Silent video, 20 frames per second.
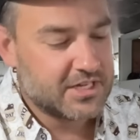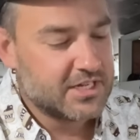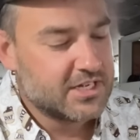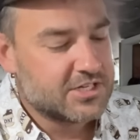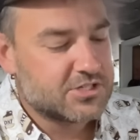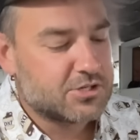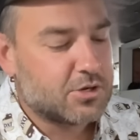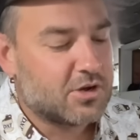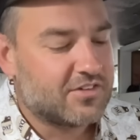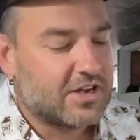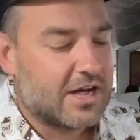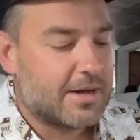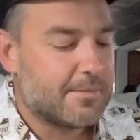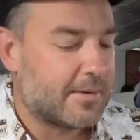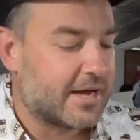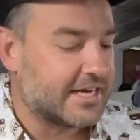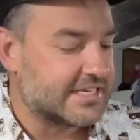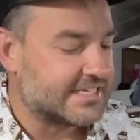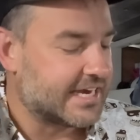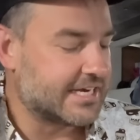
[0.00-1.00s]
So I've got
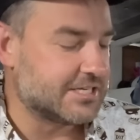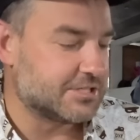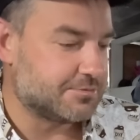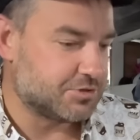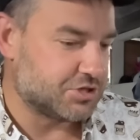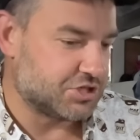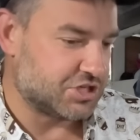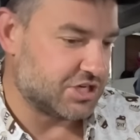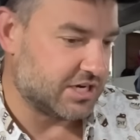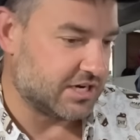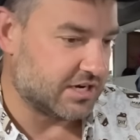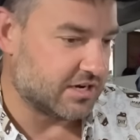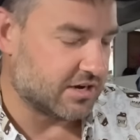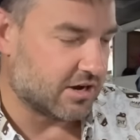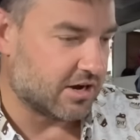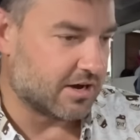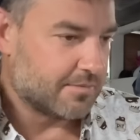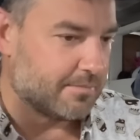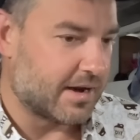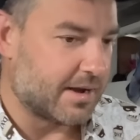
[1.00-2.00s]
my TENS machine
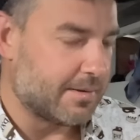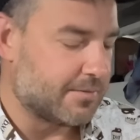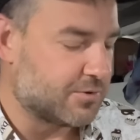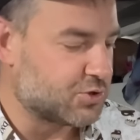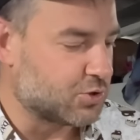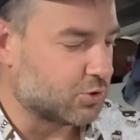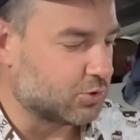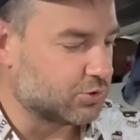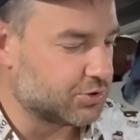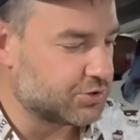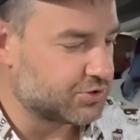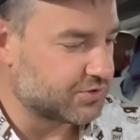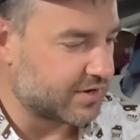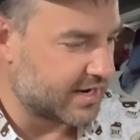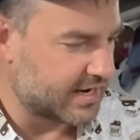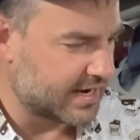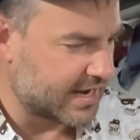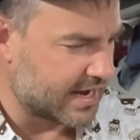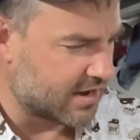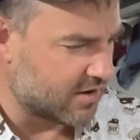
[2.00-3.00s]
on my shoulders right
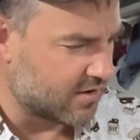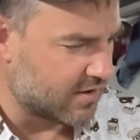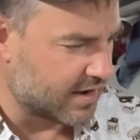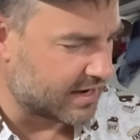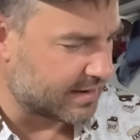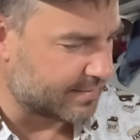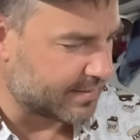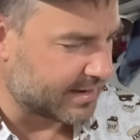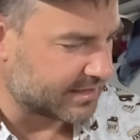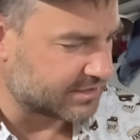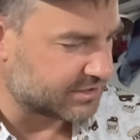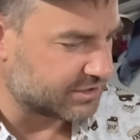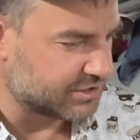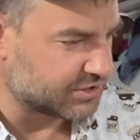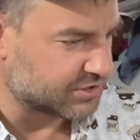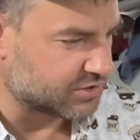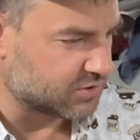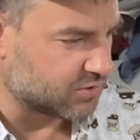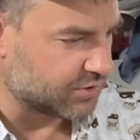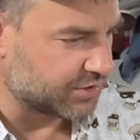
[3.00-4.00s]
now, and I'm actually
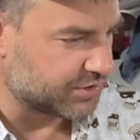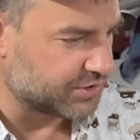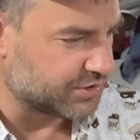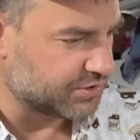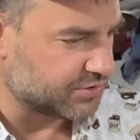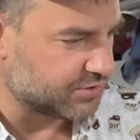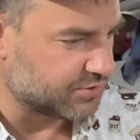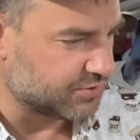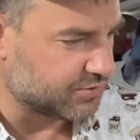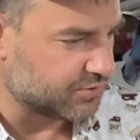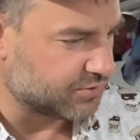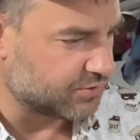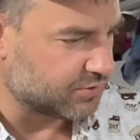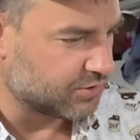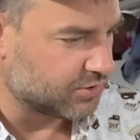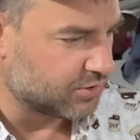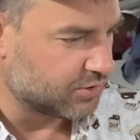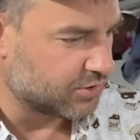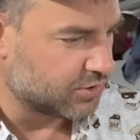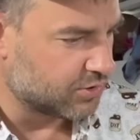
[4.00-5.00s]
just going to,
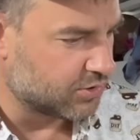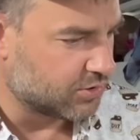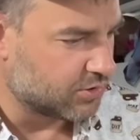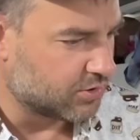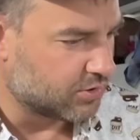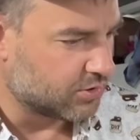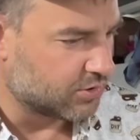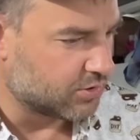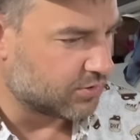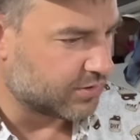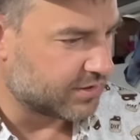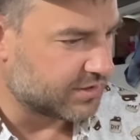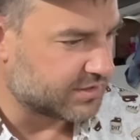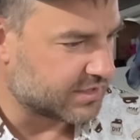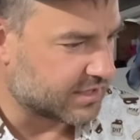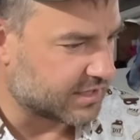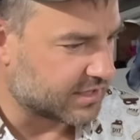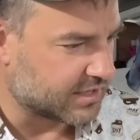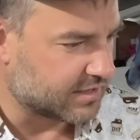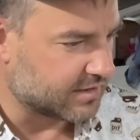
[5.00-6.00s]
wait a
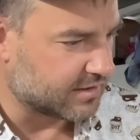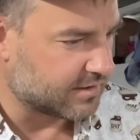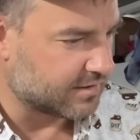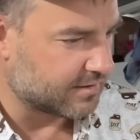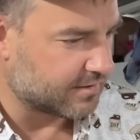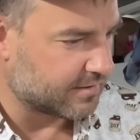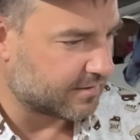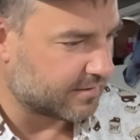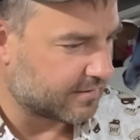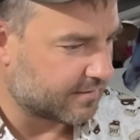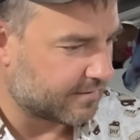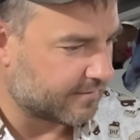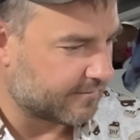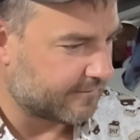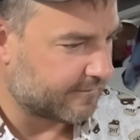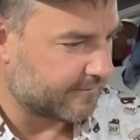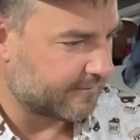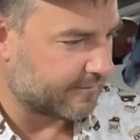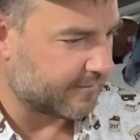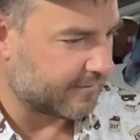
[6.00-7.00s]
second,
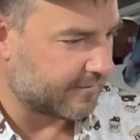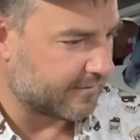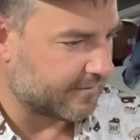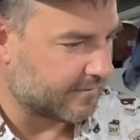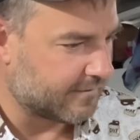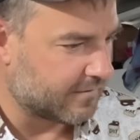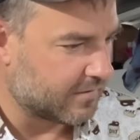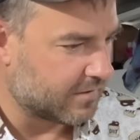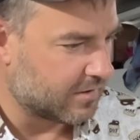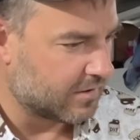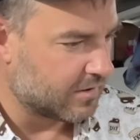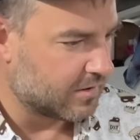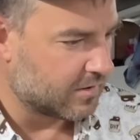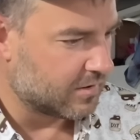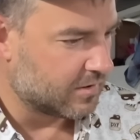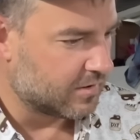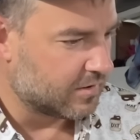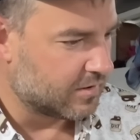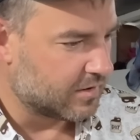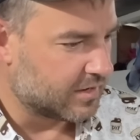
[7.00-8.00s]
there we go.
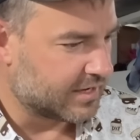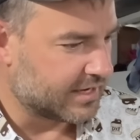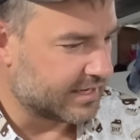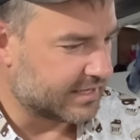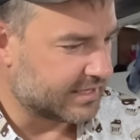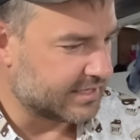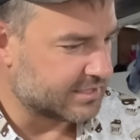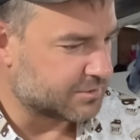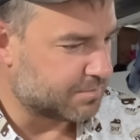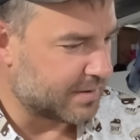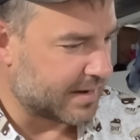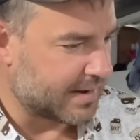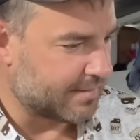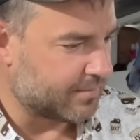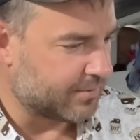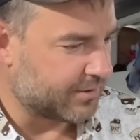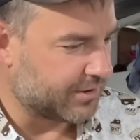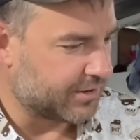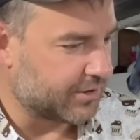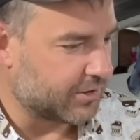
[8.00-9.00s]
Get this bad
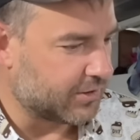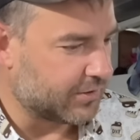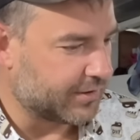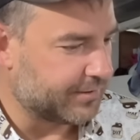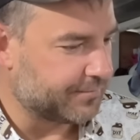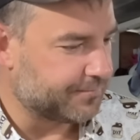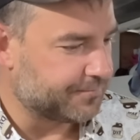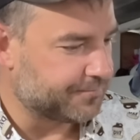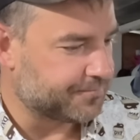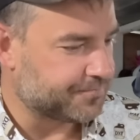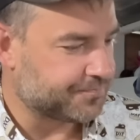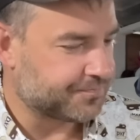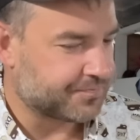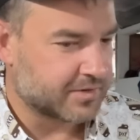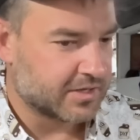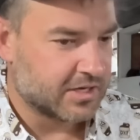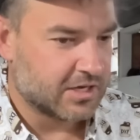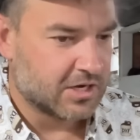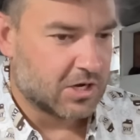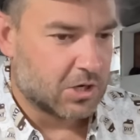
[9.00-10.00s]
boy going,
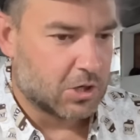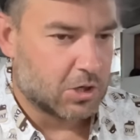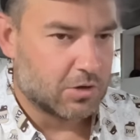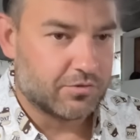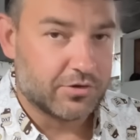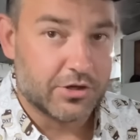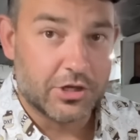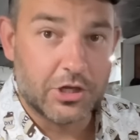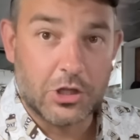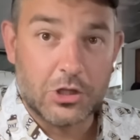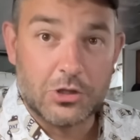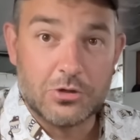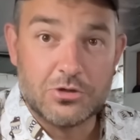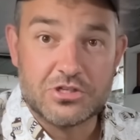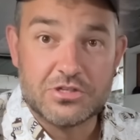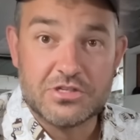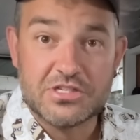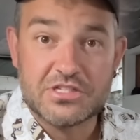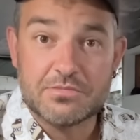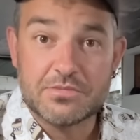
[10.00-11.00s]
hopefully
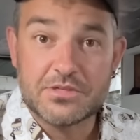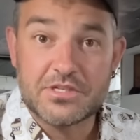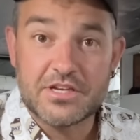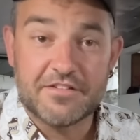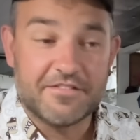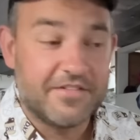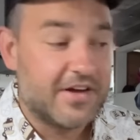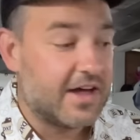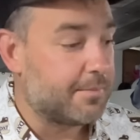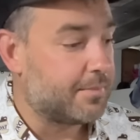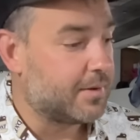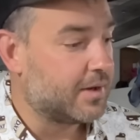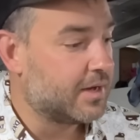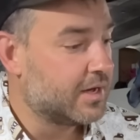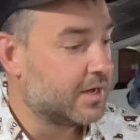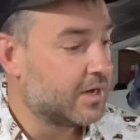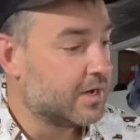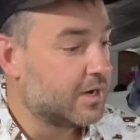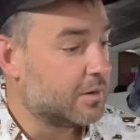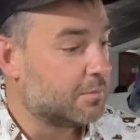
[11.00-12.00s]
loosen some stuff up
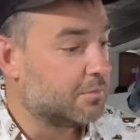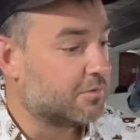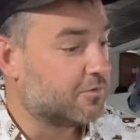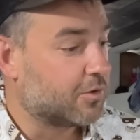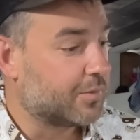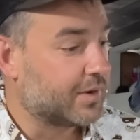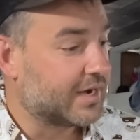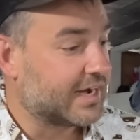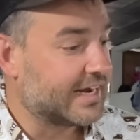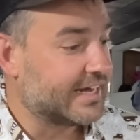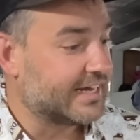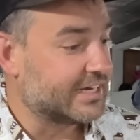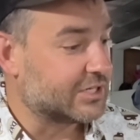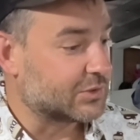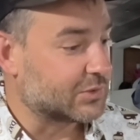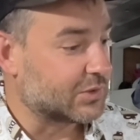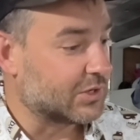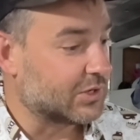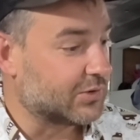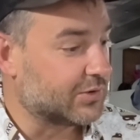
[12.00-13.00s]
before we gotta hit the
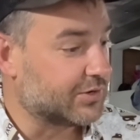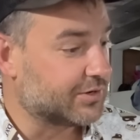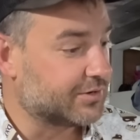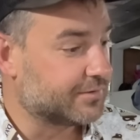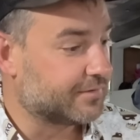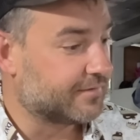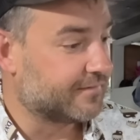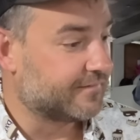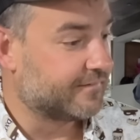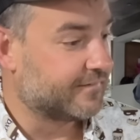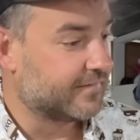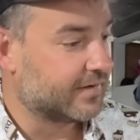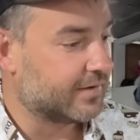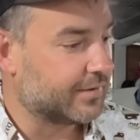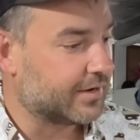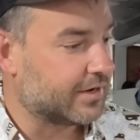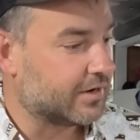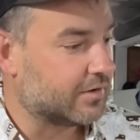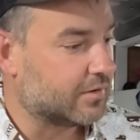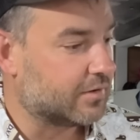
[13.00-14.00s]
road. There we go.